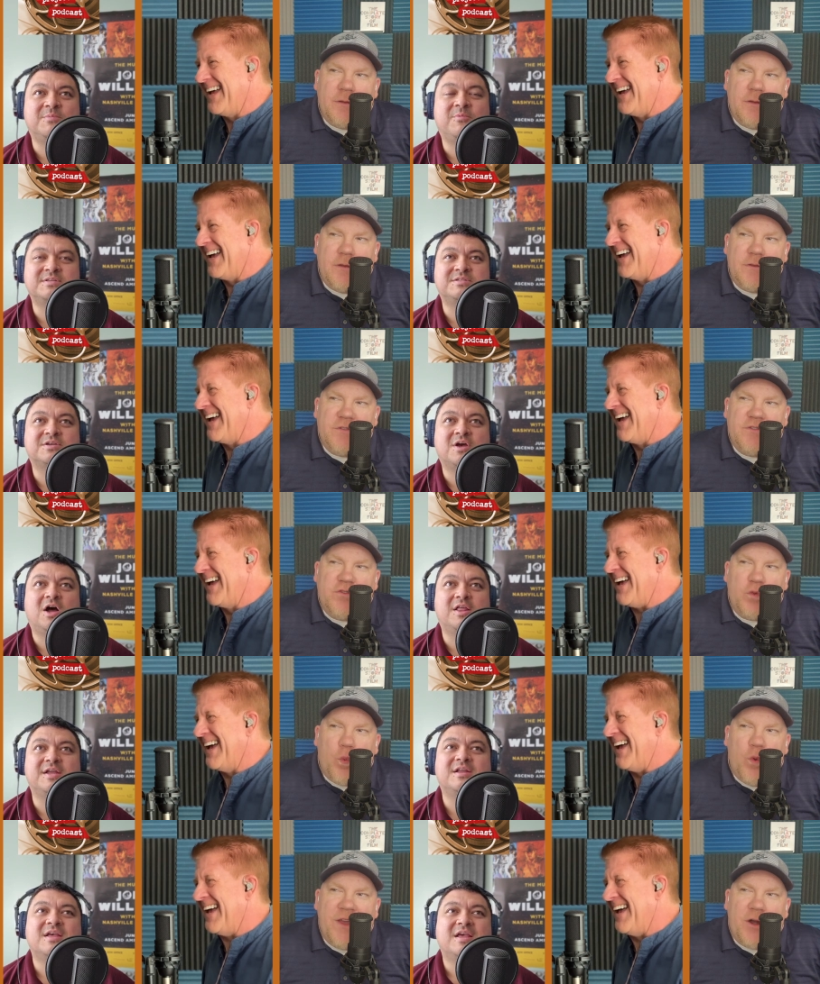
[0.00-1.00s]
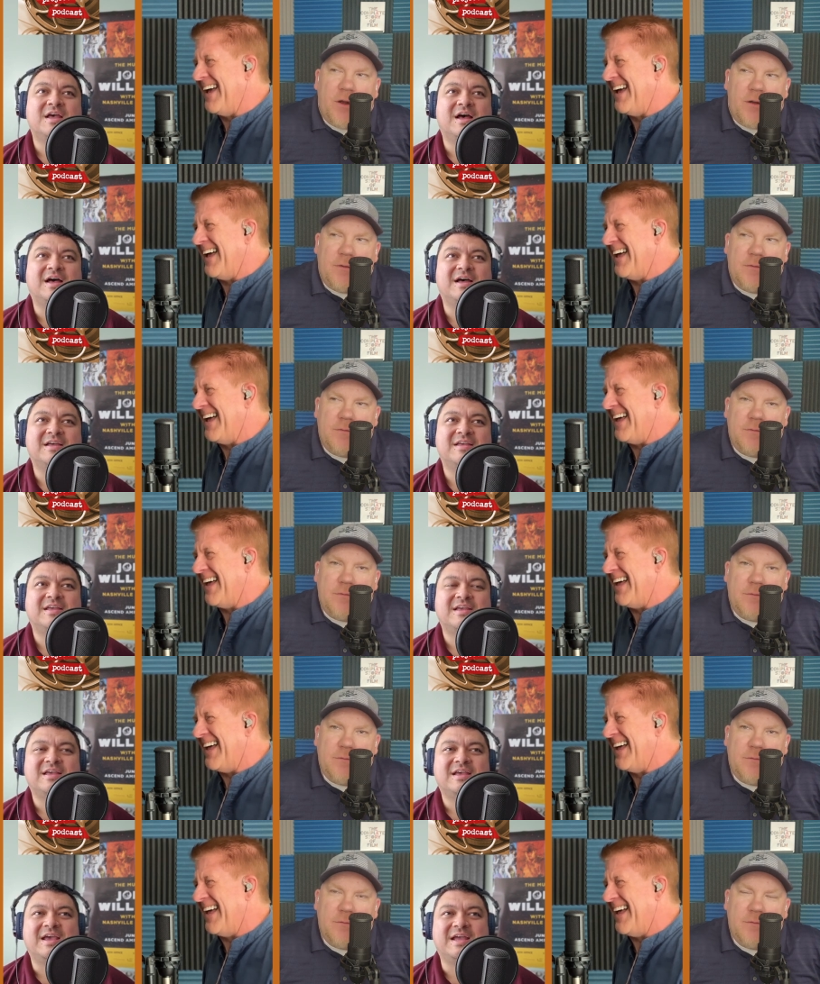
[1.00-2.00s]
Speaker 1: dumb wants to call it Twitter, uh,
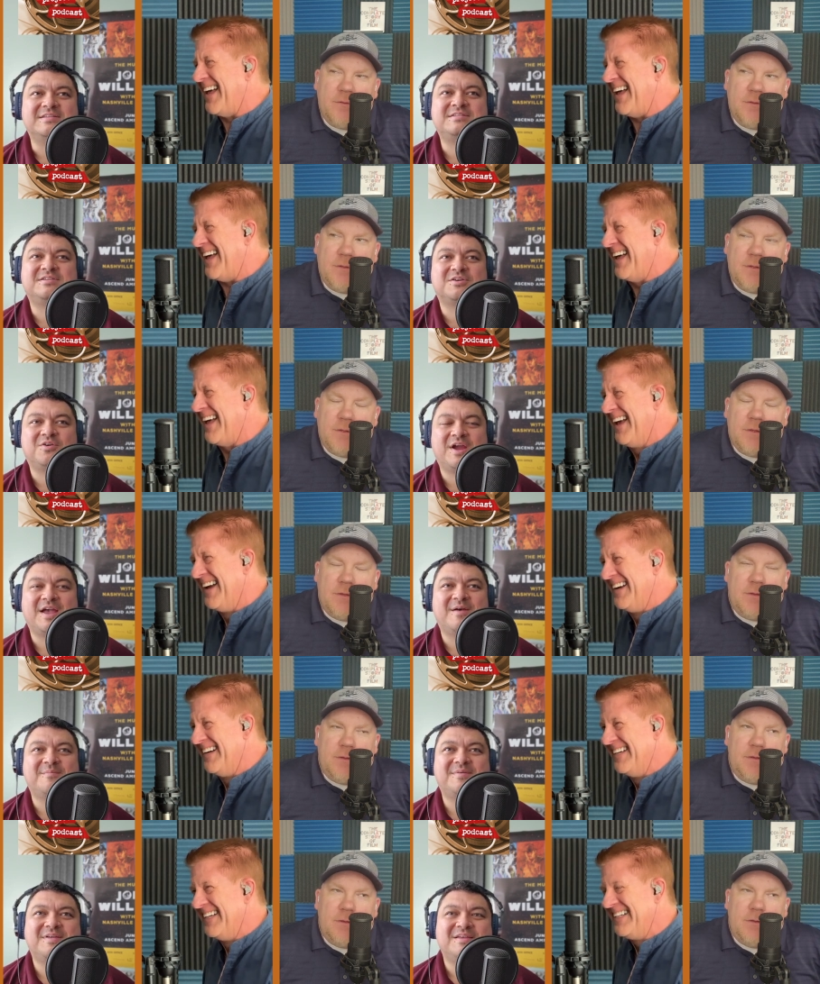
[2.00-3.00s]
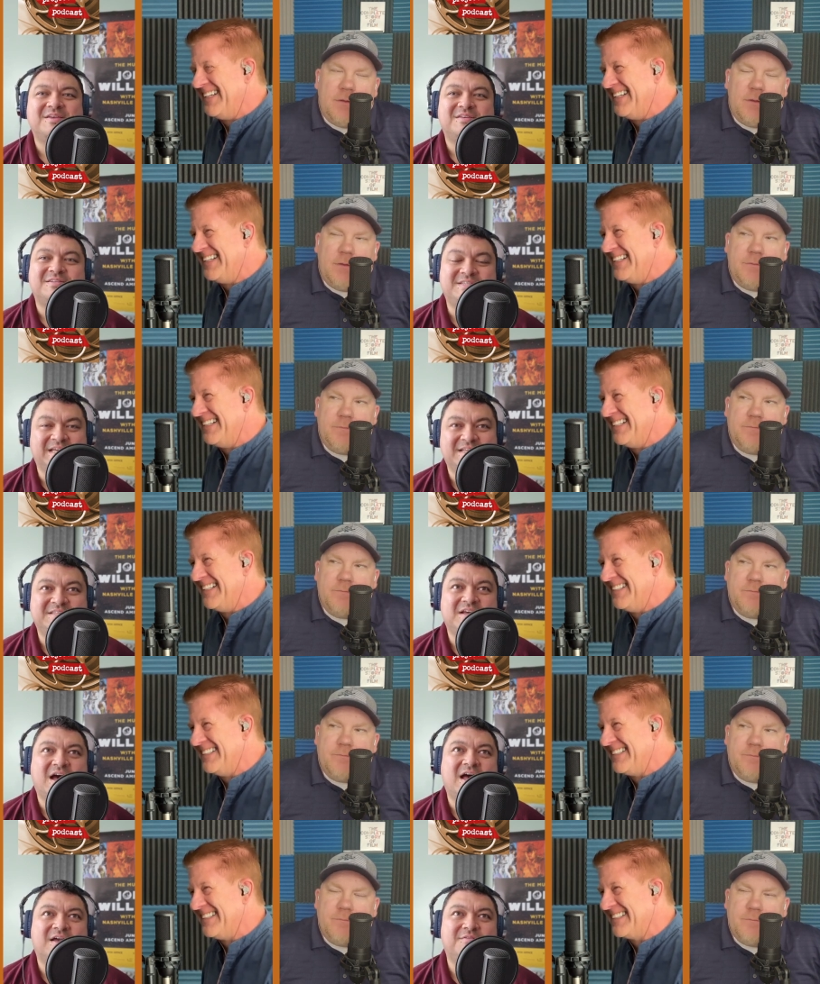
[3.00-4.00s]
Instagram,
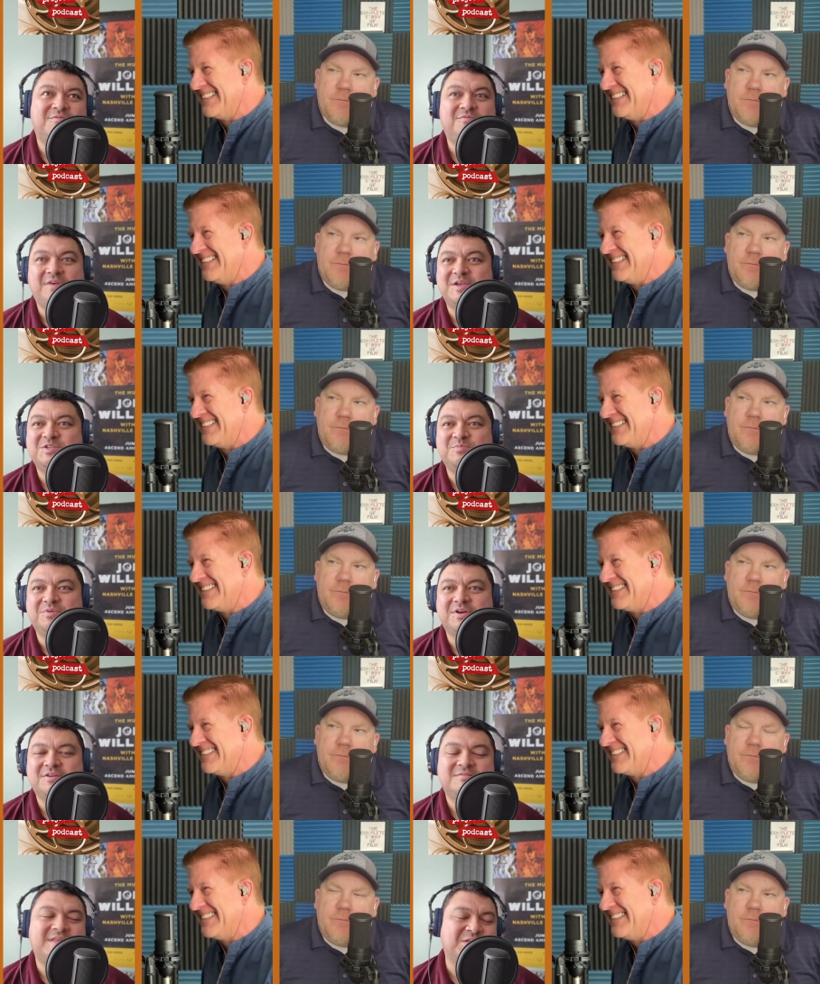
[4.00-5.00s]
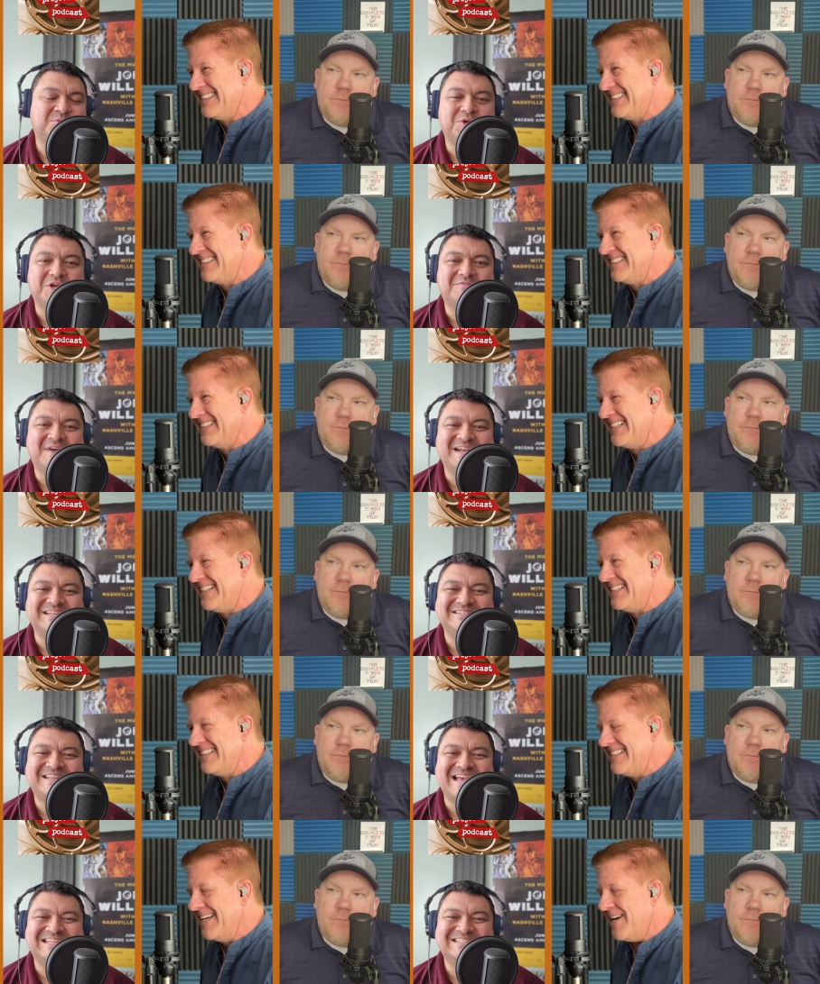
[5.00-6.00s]
TikTok, Facebook. That's where you can find
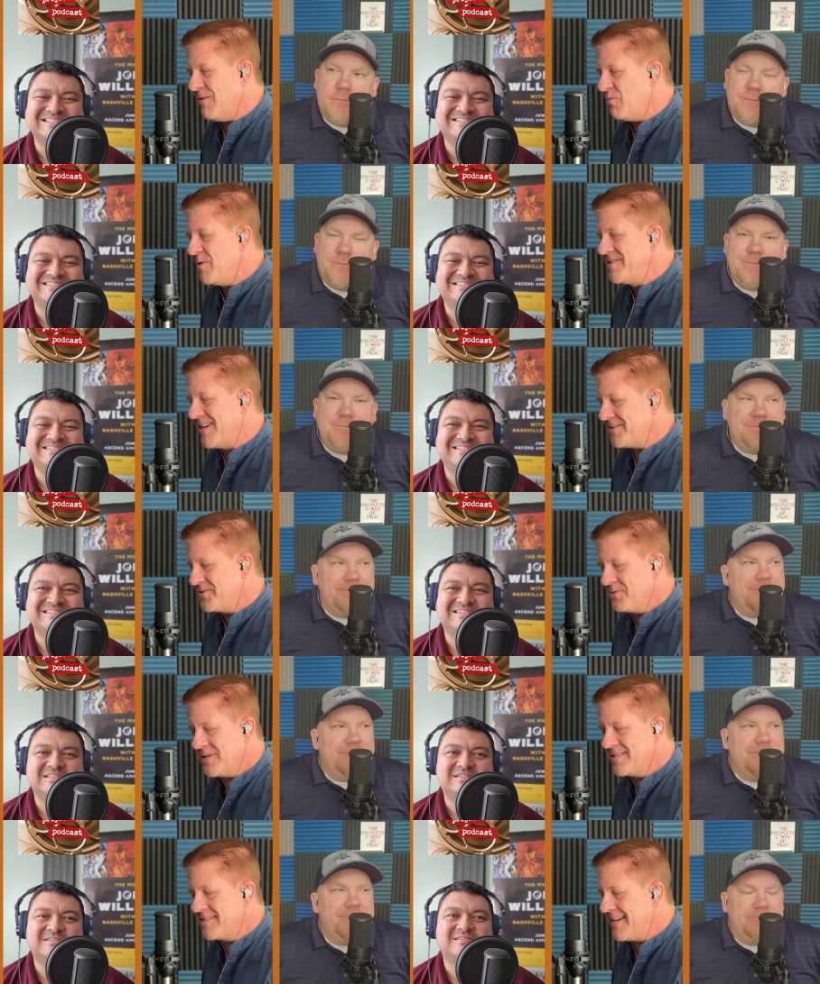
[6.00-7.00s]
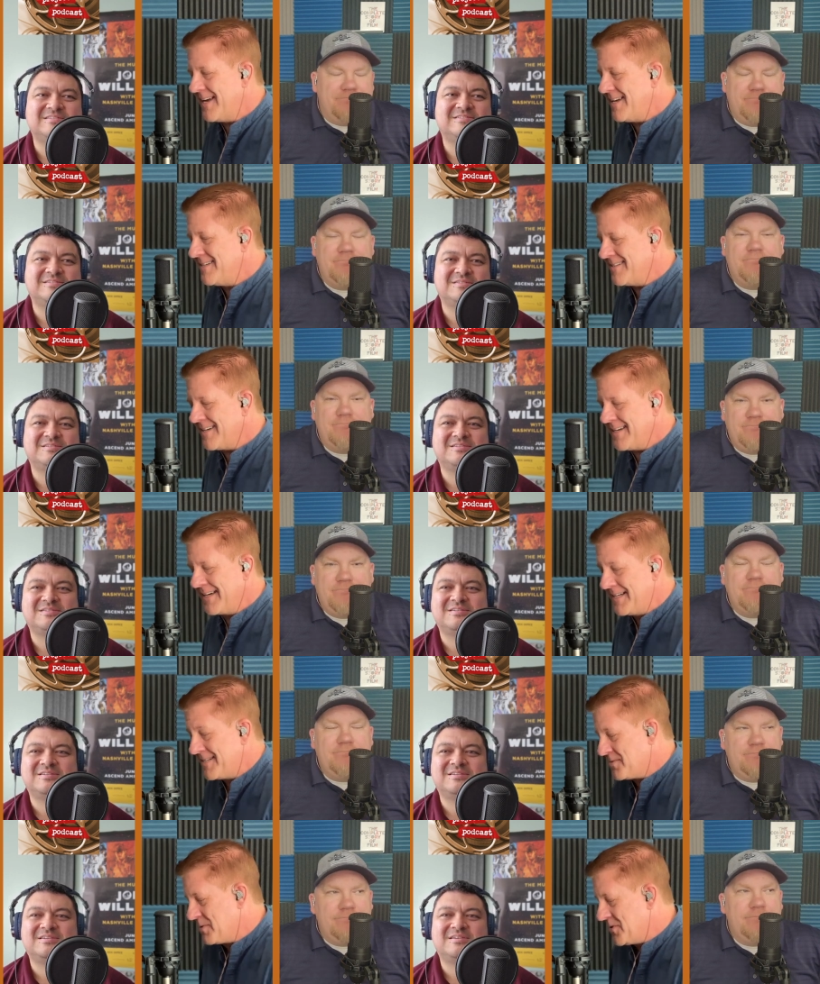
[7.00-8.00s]
us.
Speaker 2: Thanks. Yeah, reach out to us and uh, hit
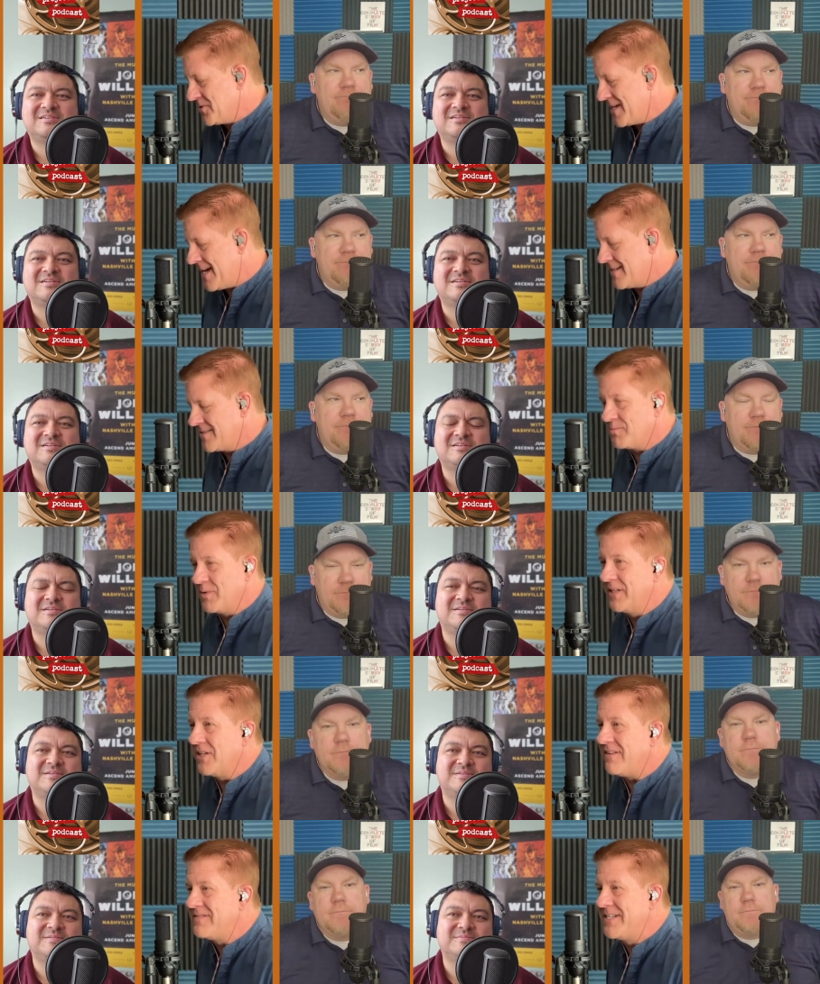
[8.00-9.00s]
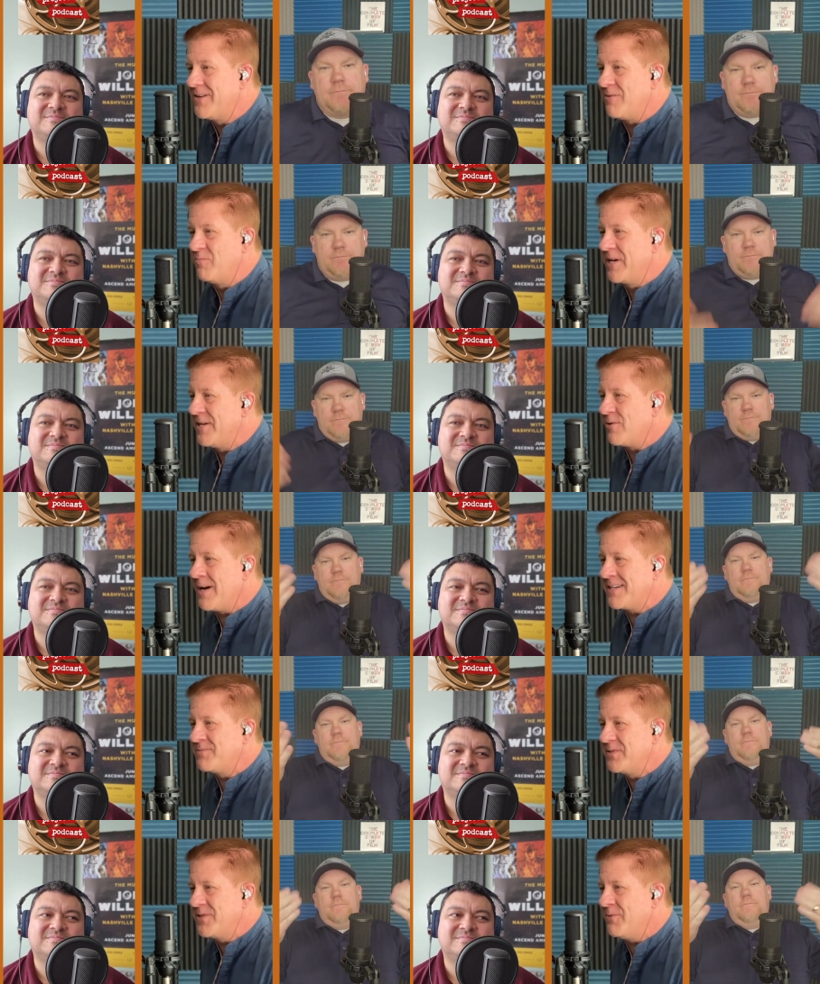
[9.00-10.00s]
us with your takes. We'd love to hear them. We
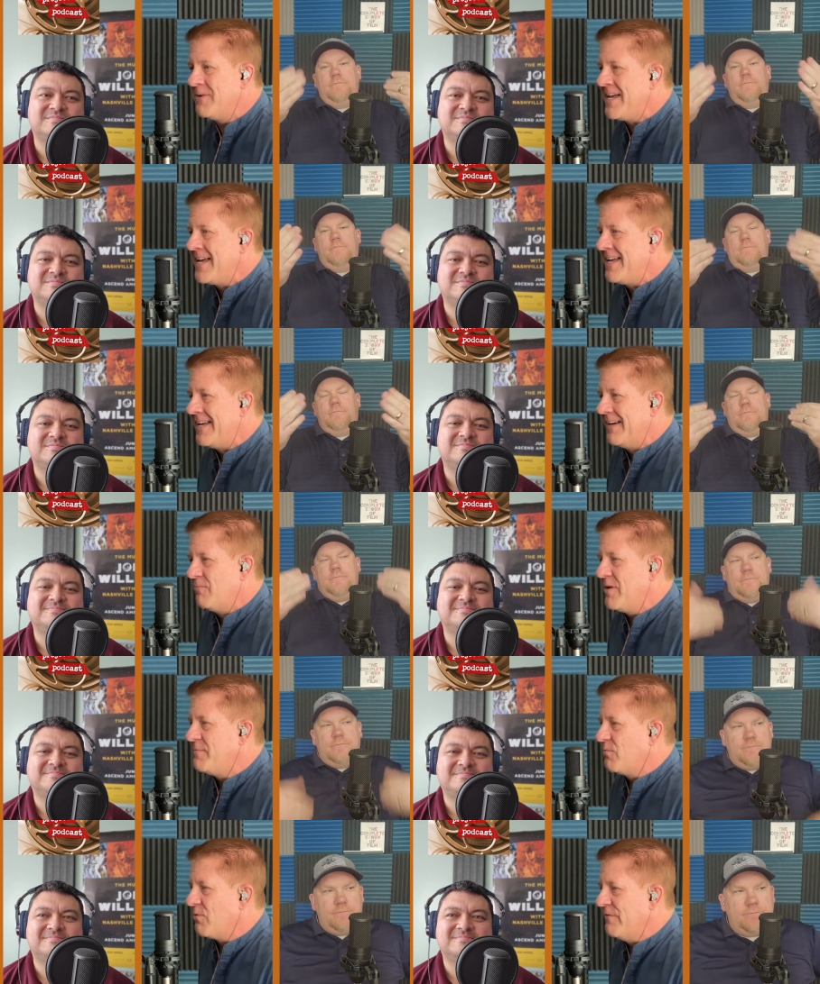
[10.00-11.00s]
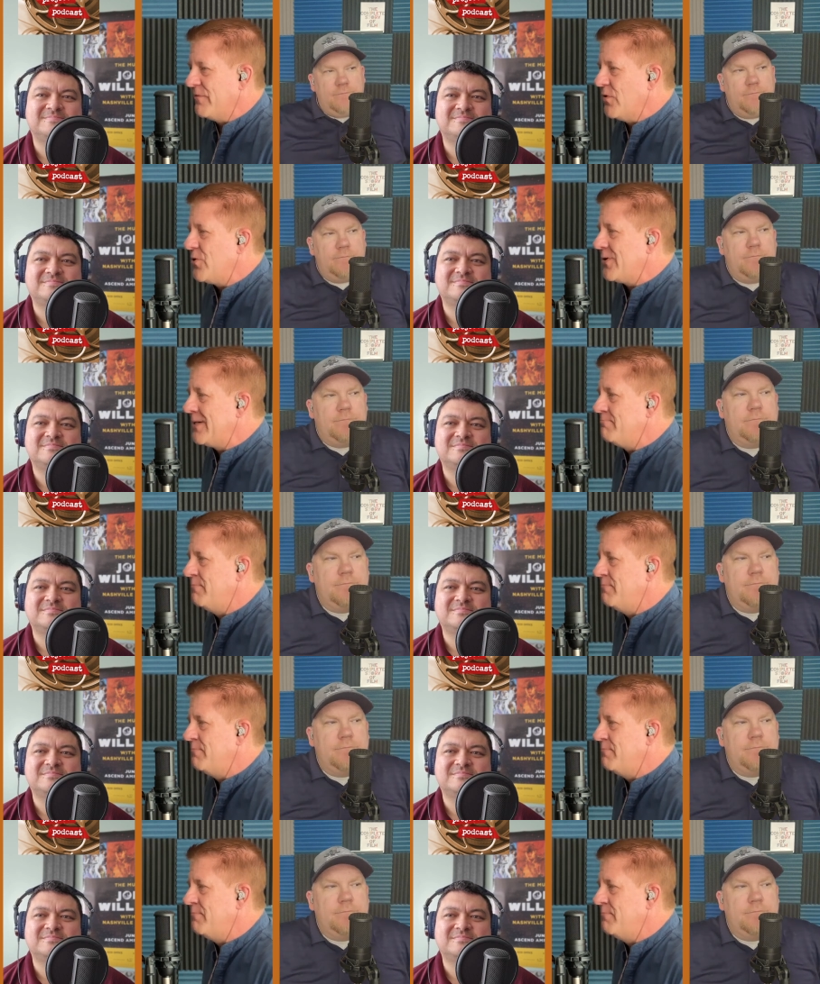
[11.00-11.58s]
interact with you. We've been reviewing